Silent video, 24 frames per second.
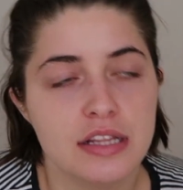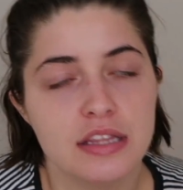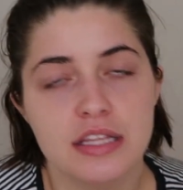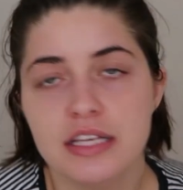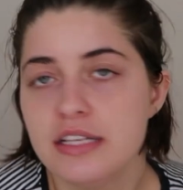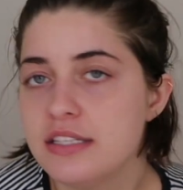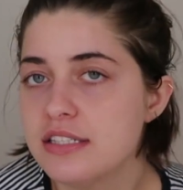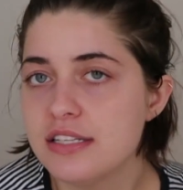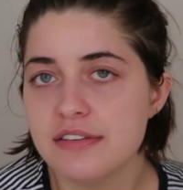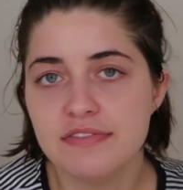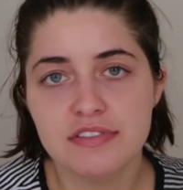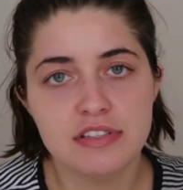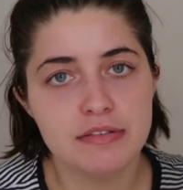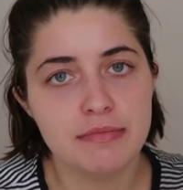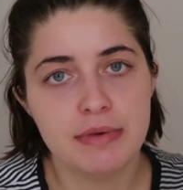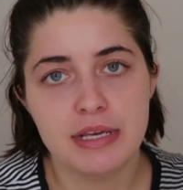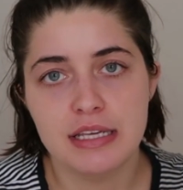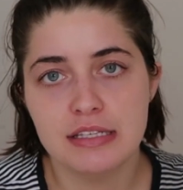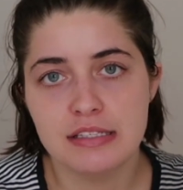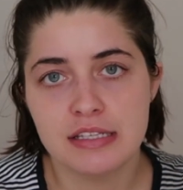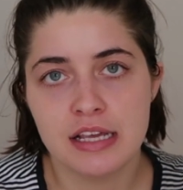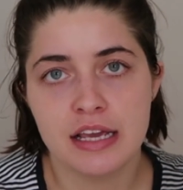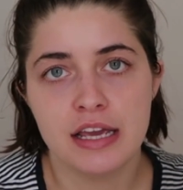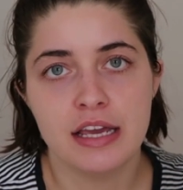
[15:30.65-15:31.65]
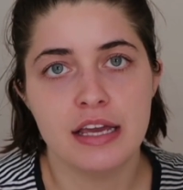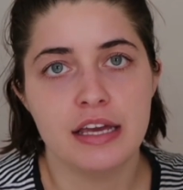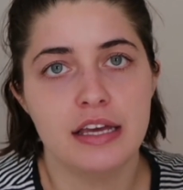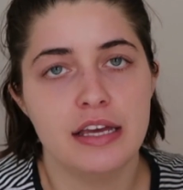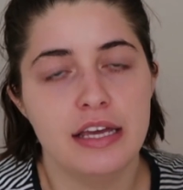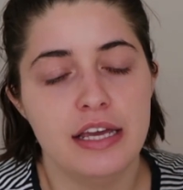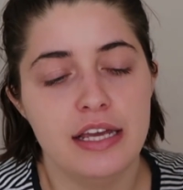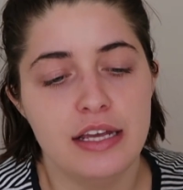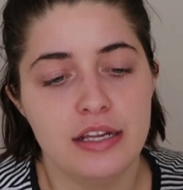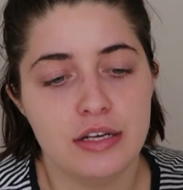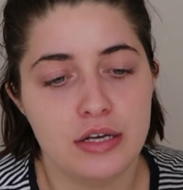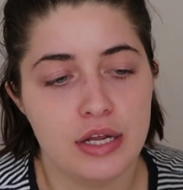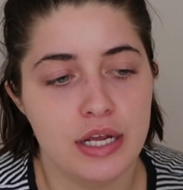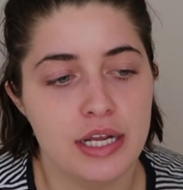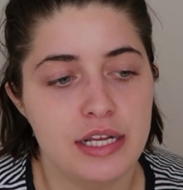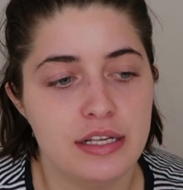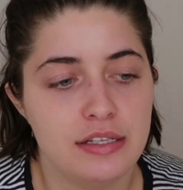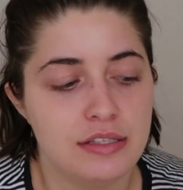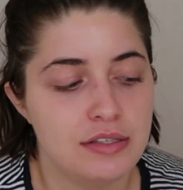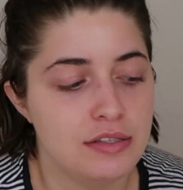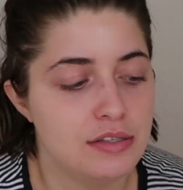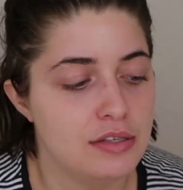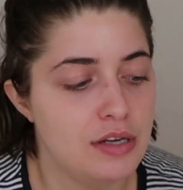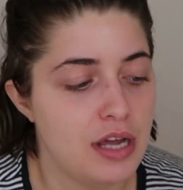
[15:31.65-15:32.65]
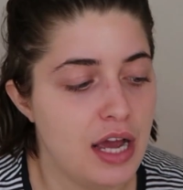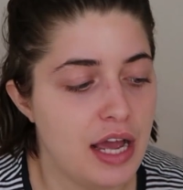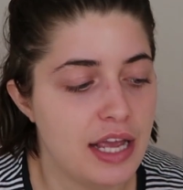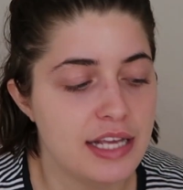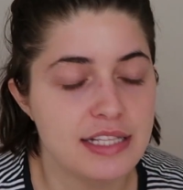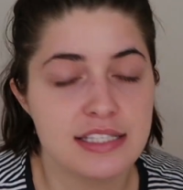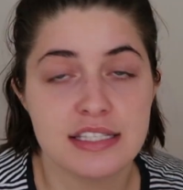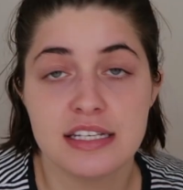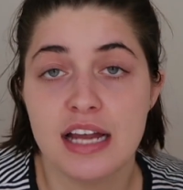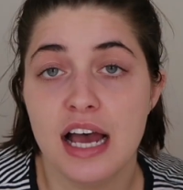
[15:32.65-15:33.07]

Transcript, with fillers: This stuff's amazing. It's